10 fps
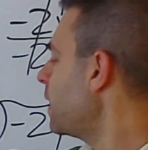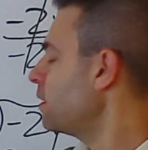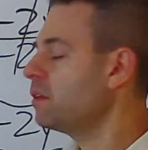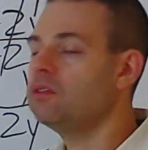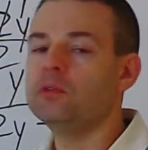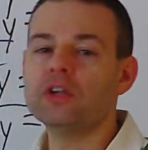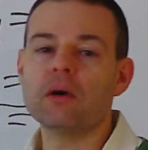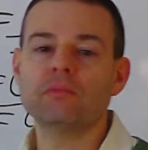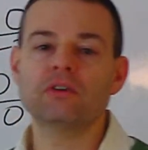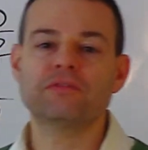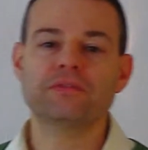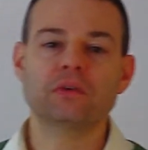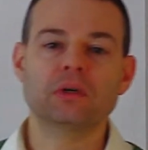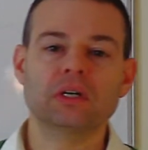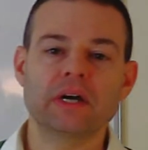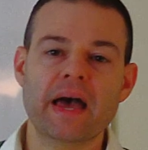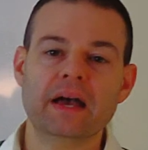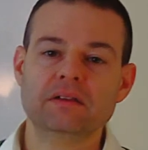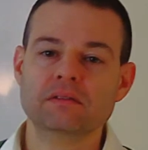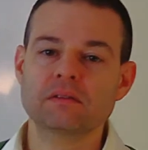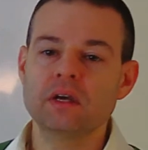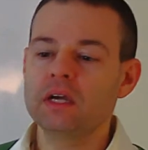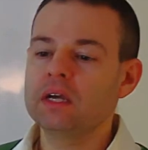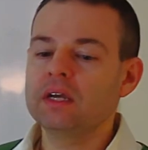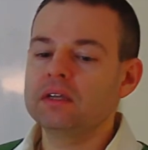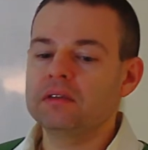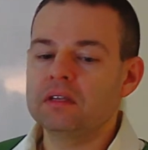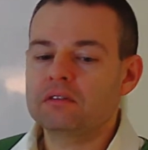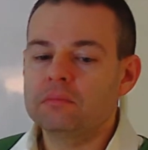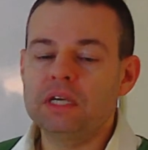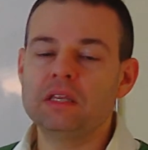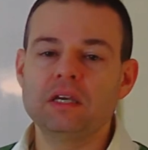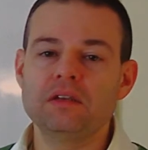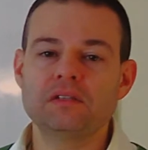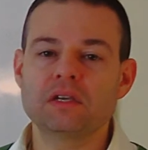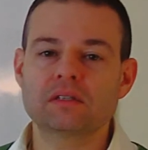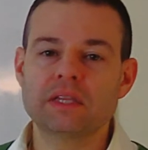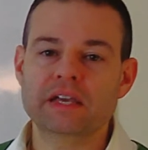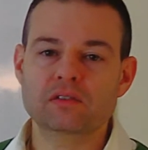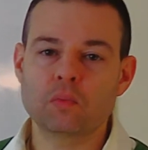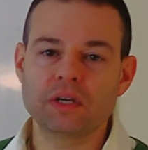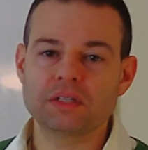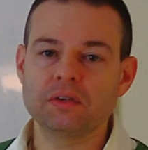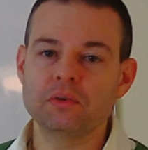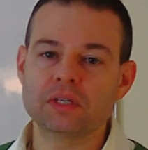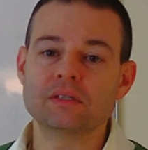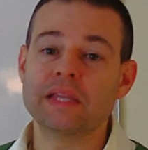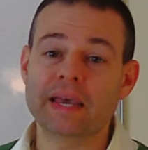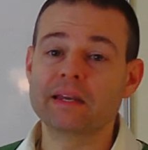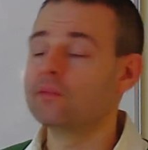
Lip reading: a new number for x. To me, the easiest next one to use is negative